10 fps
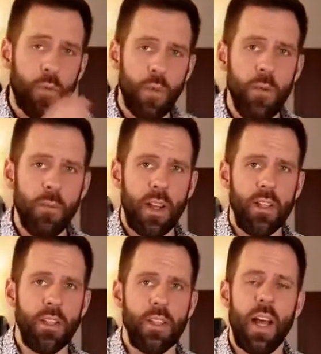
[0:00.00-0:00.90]
3
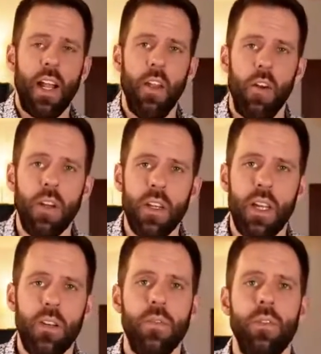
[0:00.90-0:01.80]
months are long
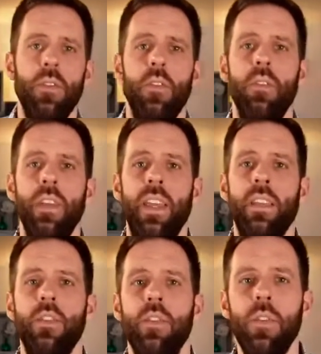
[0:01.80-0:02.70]
enough to
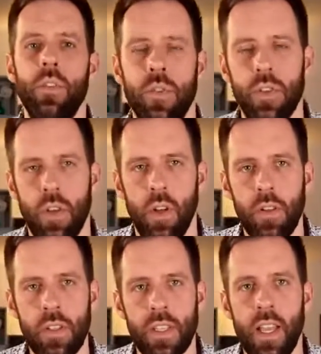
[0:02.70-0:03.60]
create good
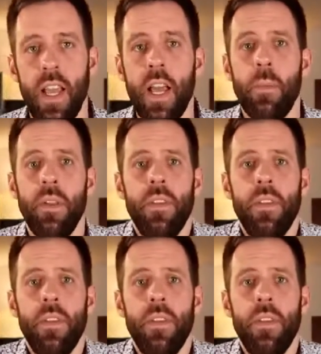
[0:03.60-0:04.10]
results, but at the